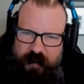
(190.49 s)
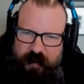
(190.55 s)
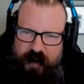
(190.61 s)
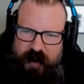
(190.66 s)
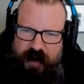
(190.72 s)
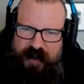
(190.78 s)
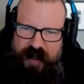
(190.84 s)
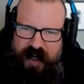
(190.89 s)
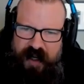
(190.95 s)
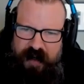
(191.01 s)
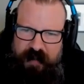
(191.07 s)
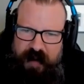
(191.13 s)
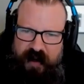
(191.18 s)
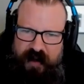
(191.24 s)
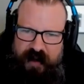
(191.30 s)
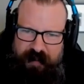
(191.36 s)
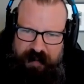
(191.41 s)
when you talk
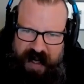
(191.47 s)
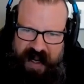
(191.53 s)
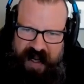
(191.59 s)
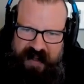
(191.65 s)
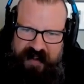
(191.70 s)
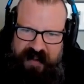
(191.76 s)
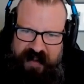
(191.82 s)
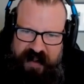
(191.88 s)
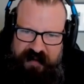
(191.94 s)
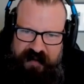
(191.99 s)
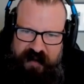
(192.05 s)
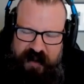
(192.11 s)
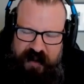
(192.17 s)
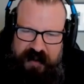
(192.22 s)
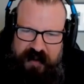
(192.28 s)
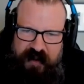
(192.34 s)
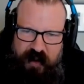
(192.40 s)
about capacity
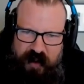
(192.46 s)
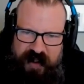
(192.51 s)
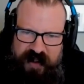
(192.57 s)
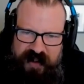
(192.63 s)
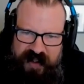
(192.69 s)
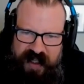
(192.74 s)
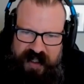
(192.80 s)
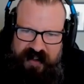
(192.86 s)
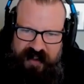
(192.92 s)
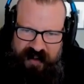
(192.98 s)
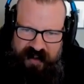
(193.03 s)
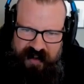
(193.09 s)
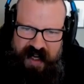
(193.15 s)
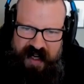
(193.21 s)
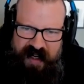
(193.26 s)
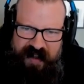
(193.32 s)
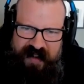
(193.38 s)
versus utilization,
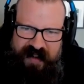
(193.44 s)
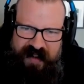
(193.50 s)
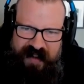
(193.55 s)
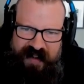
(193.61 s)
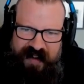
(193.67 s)
right?